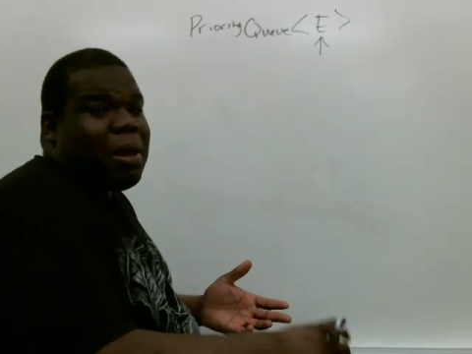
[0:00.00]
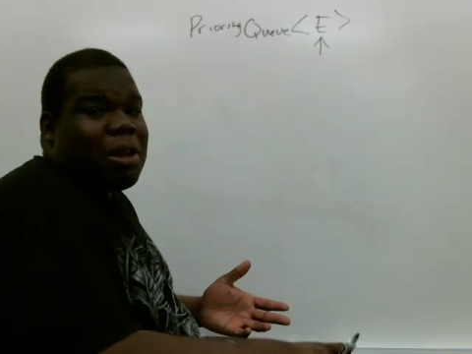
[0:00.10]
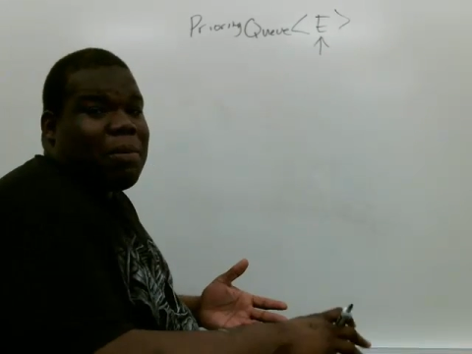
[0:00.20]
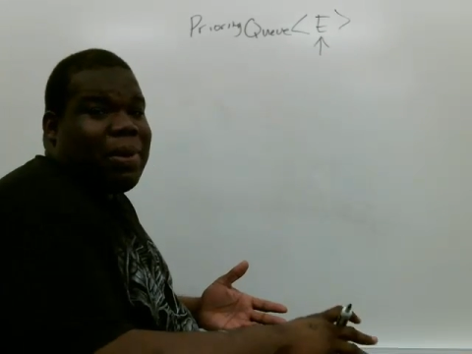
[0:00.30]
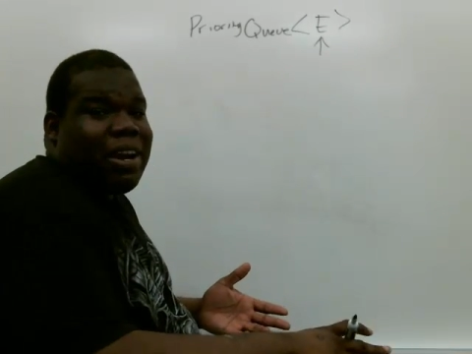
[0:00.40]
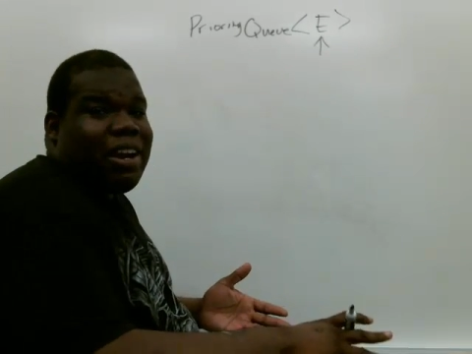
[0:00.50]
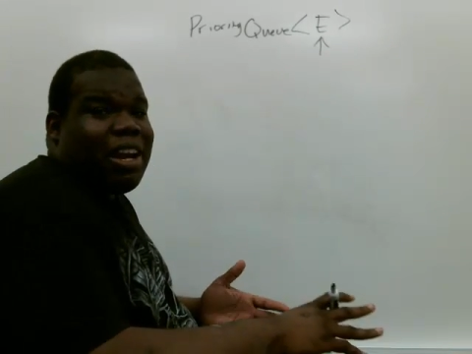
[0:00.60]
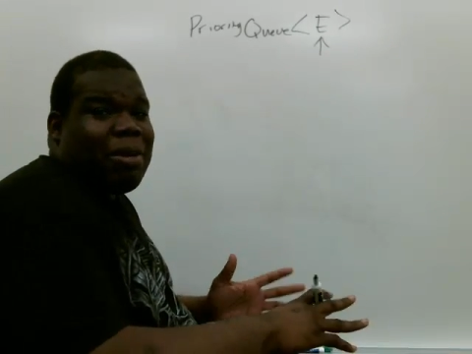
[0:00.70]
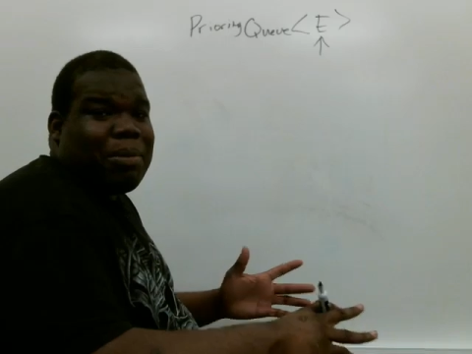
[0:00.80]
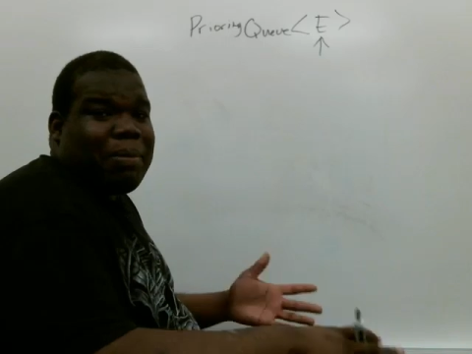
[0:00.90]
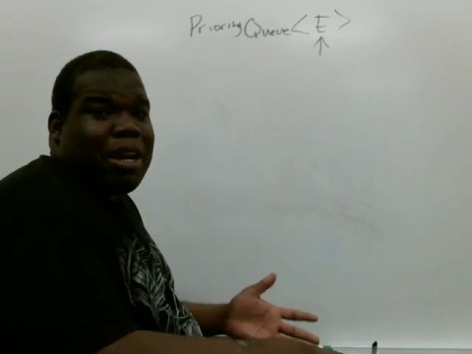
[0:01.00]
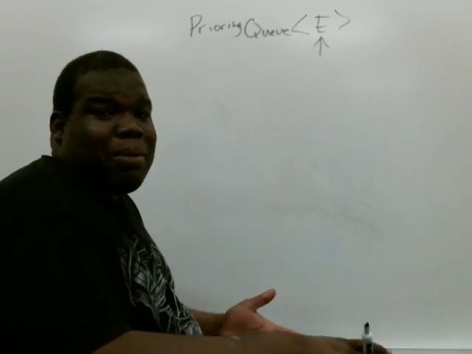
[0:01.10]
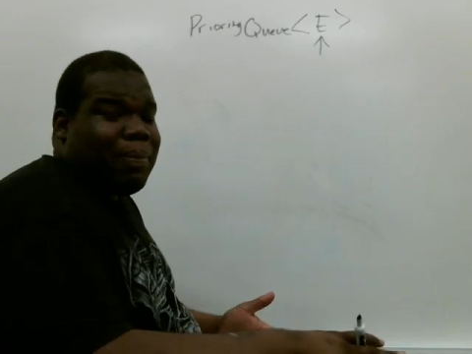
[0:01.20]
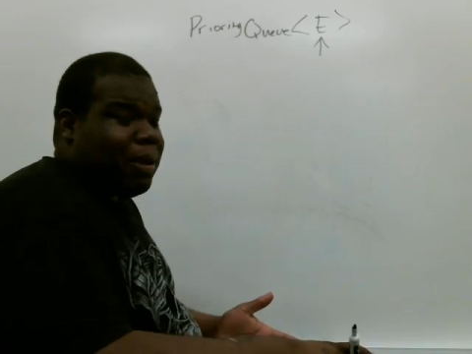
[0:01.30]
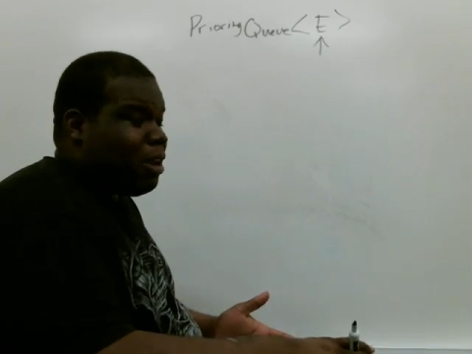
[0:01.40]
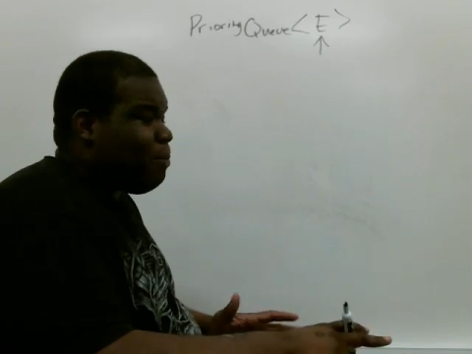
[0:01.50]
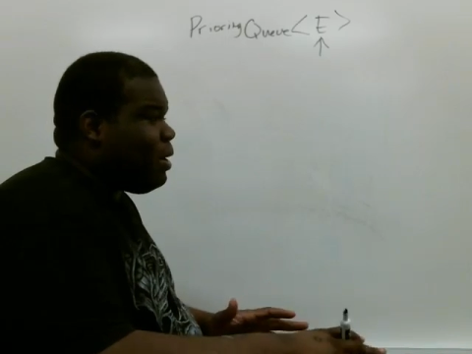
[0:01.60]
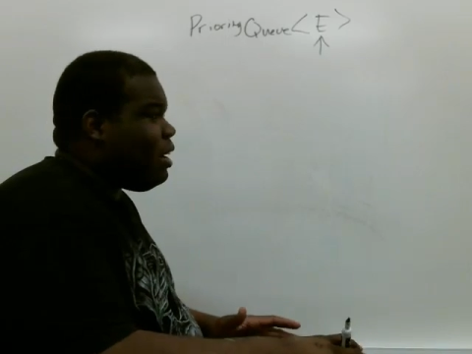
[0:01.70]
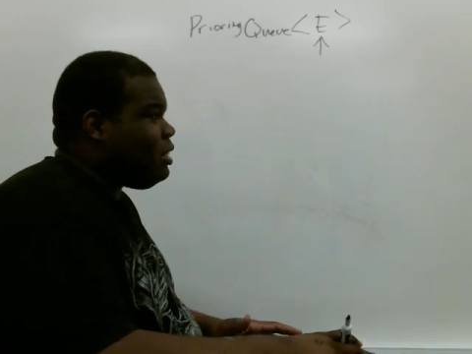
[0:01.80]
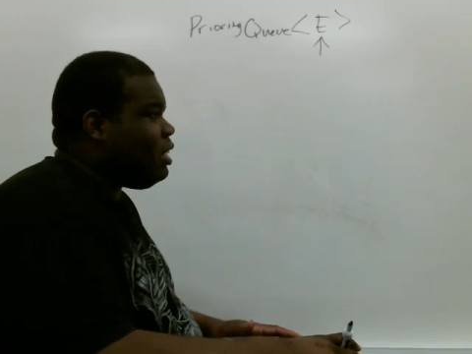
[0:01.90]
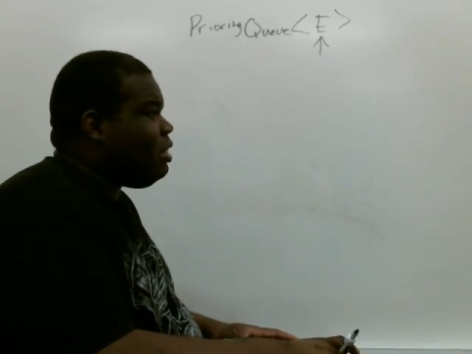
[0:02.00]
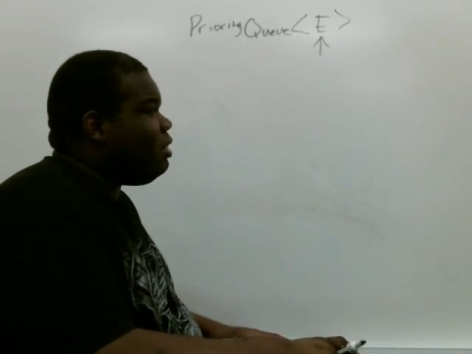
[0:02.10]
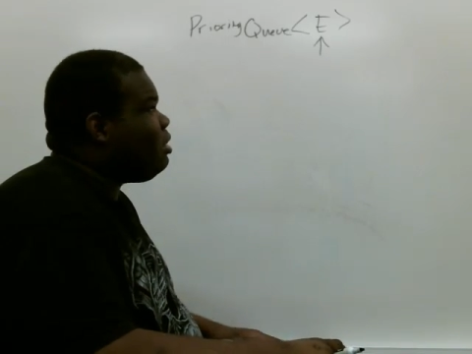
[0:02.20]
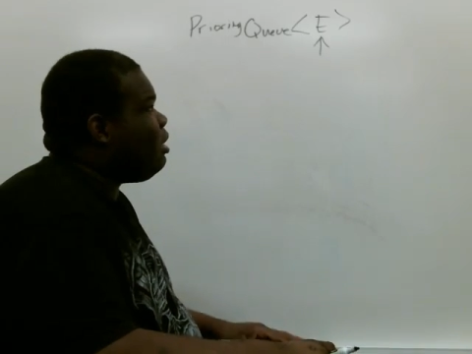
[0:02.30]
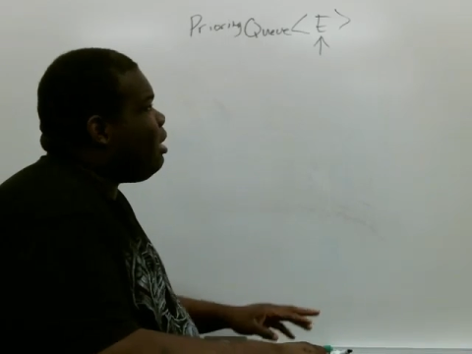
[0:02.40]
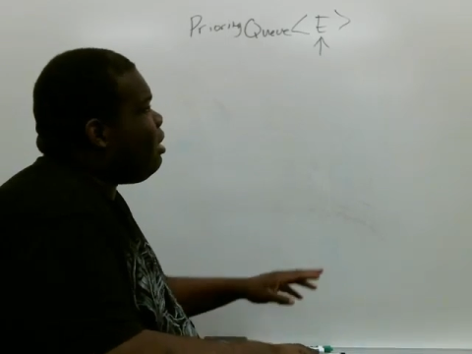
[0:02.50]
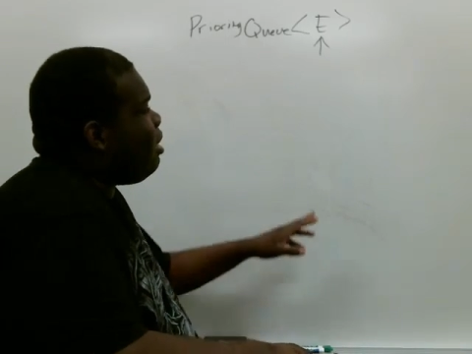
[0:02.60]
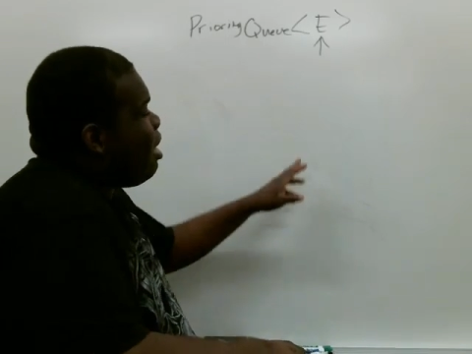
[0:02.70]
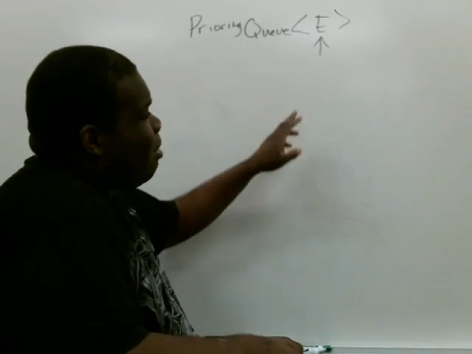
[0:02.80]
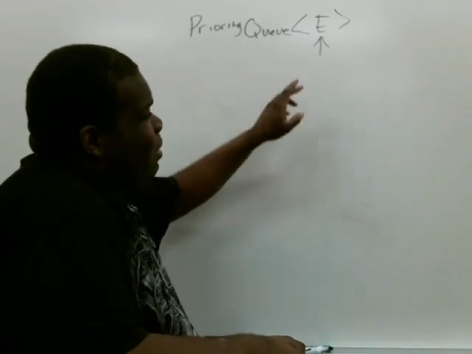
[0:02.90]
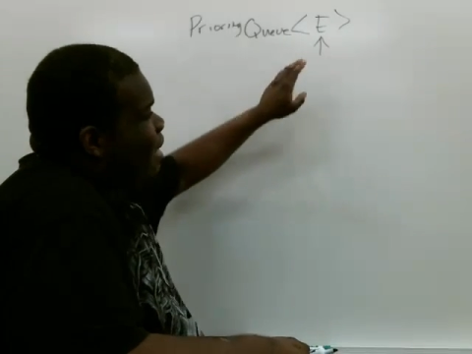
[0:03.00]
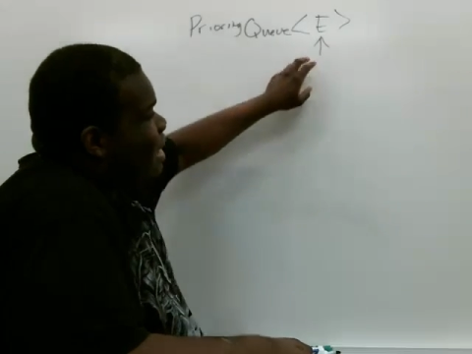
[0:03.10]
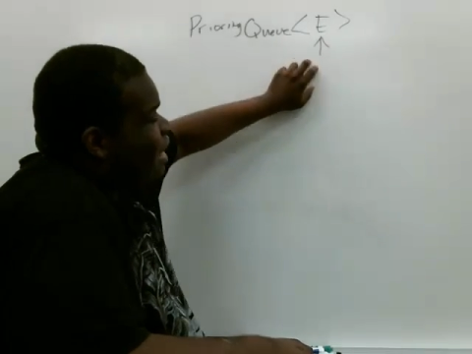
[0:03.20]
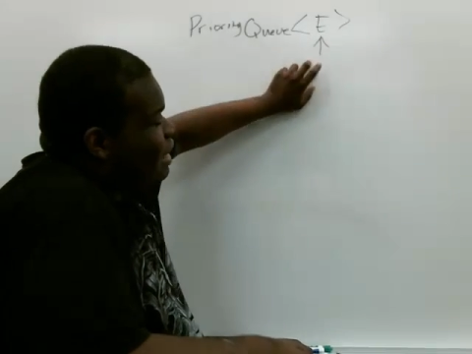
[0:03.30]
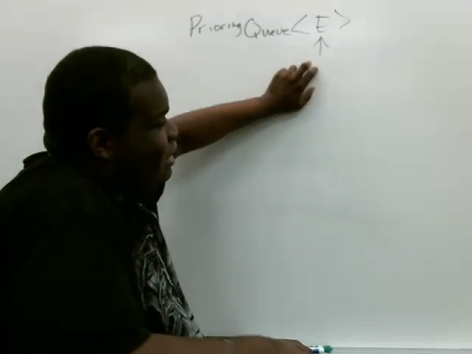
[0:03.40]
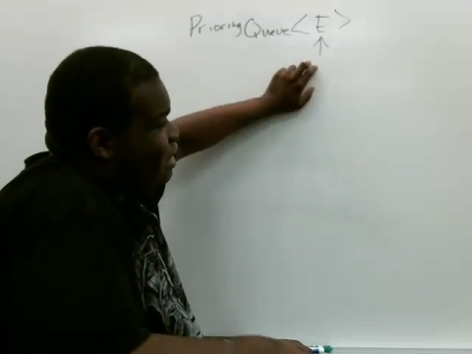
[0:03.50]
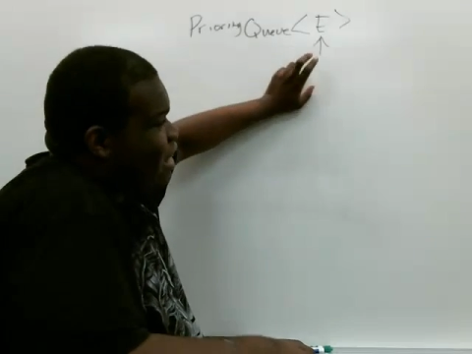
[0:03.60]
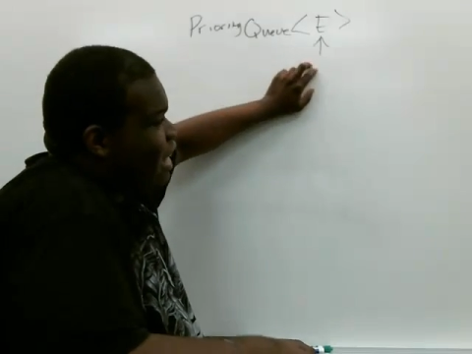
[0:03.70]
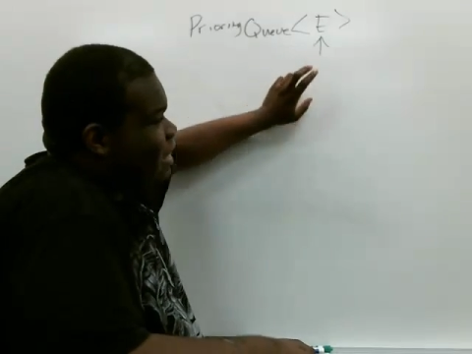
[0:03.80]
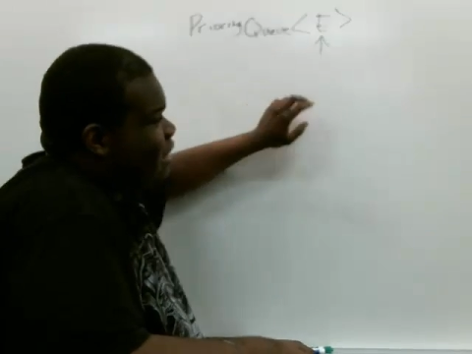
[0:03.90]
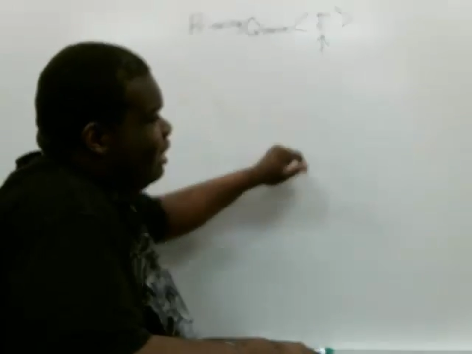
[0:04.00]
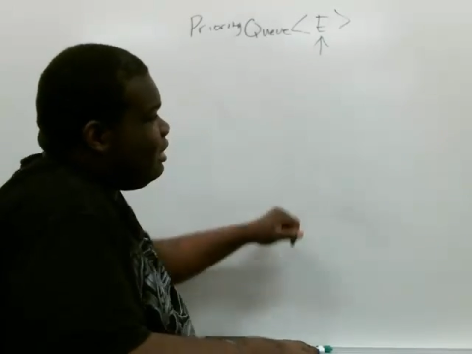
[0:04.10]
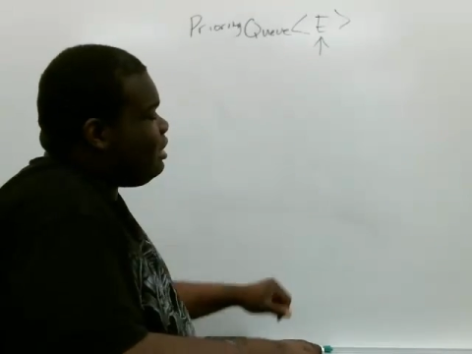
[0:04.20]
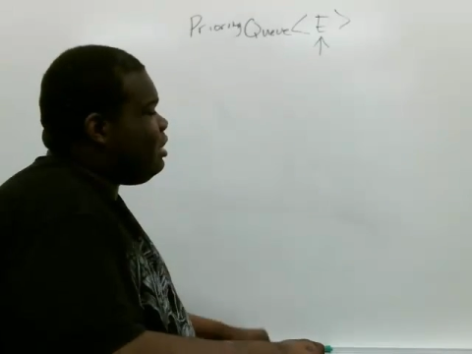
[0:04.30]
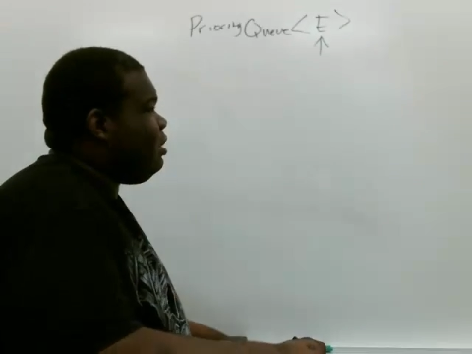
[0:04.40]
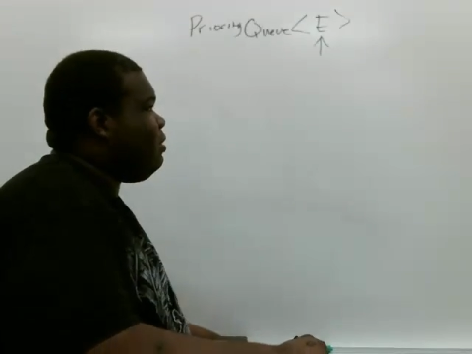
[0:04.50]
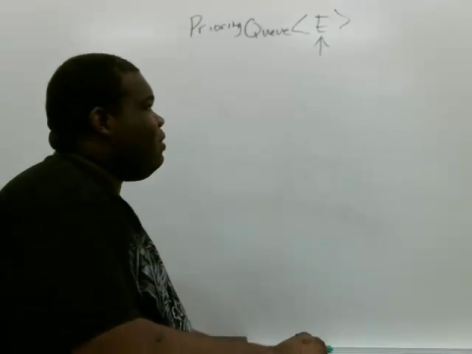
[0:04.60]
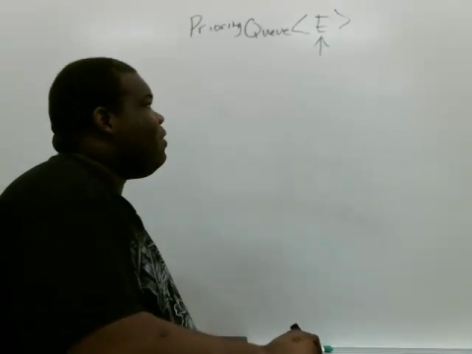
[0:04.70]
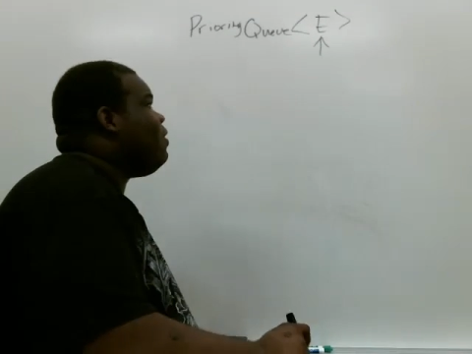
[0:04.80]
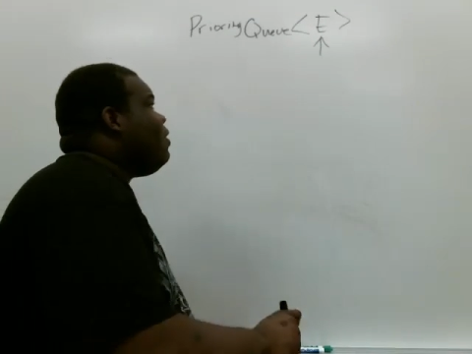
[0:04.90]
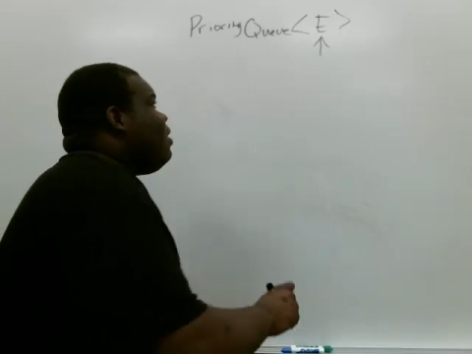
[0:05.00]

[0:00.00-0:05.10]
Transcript: by implement a compare to, I mean that this class needs to